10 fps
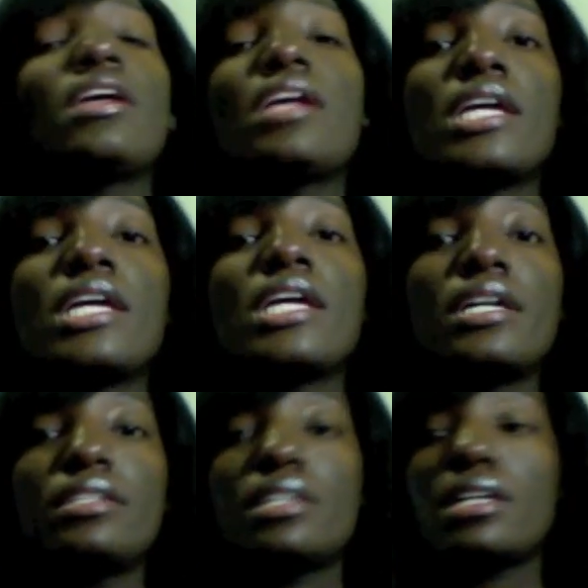
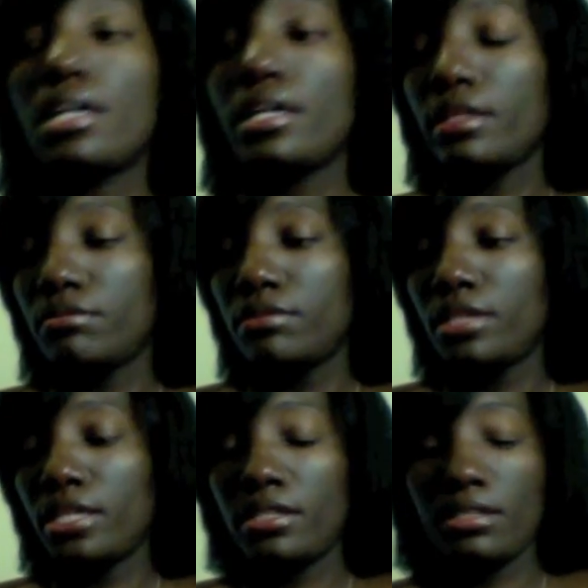and I
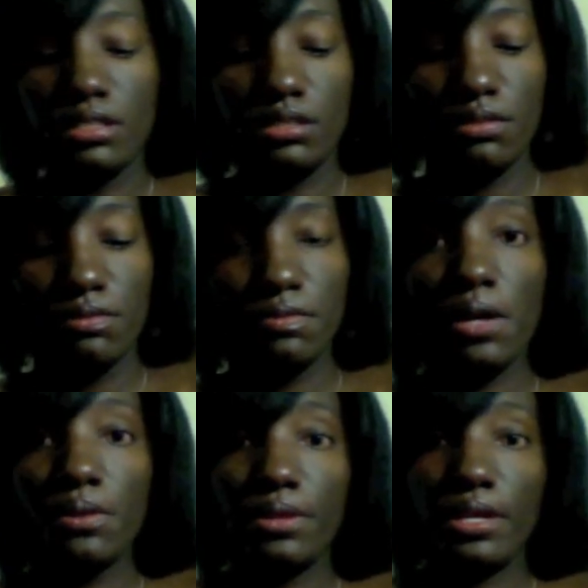then
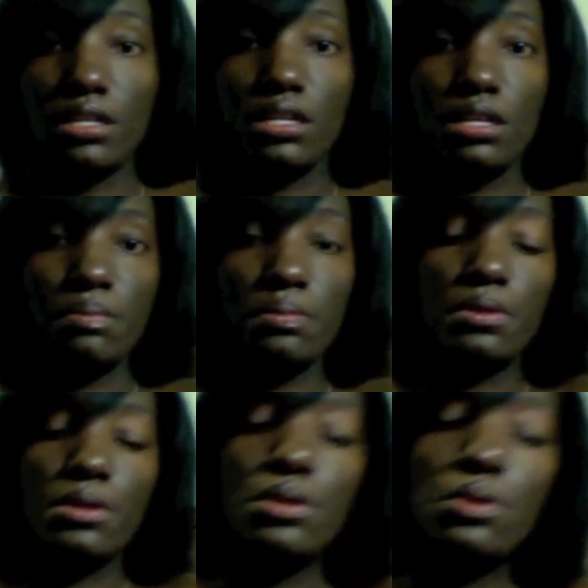follow that up
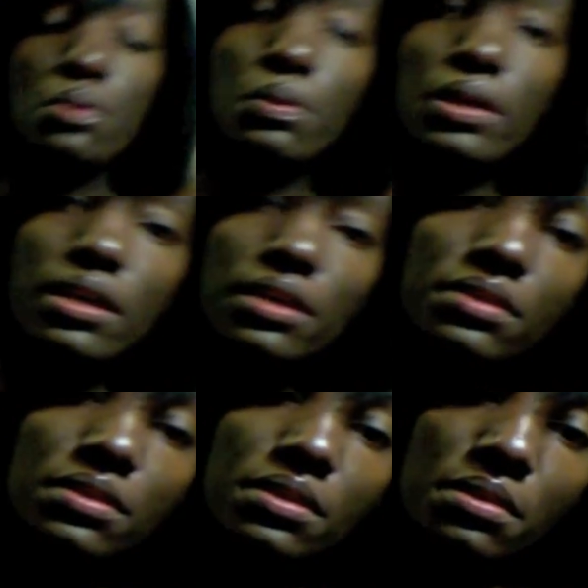
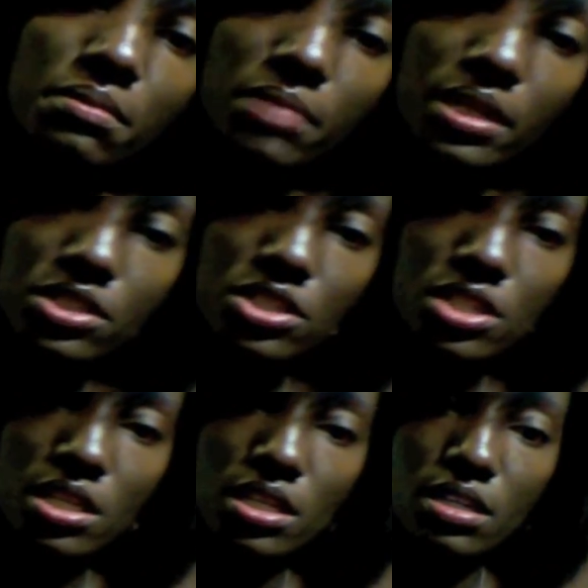with my
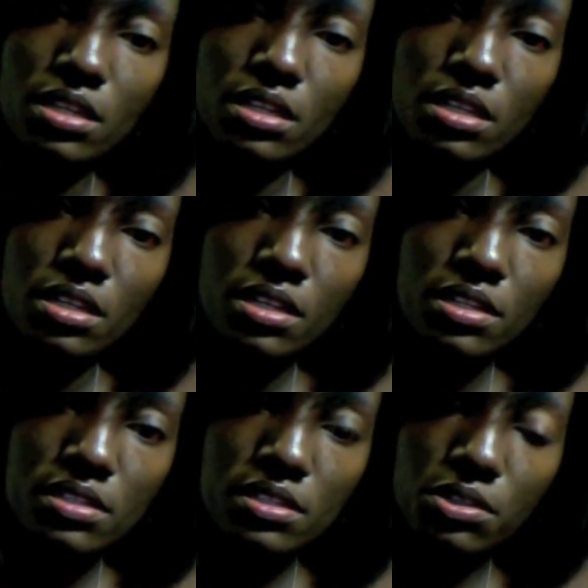
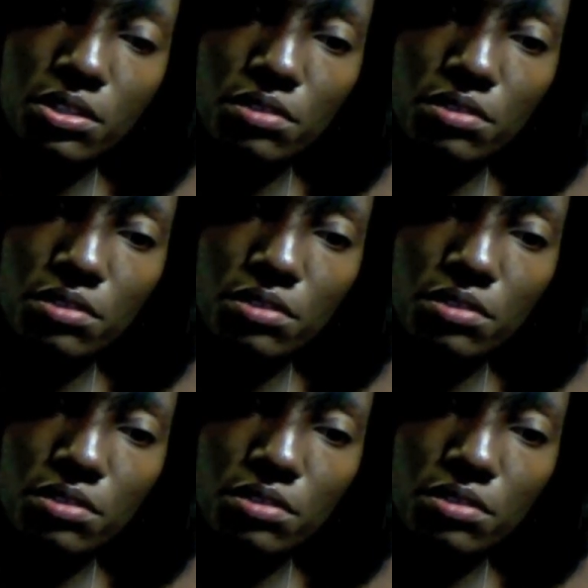Silk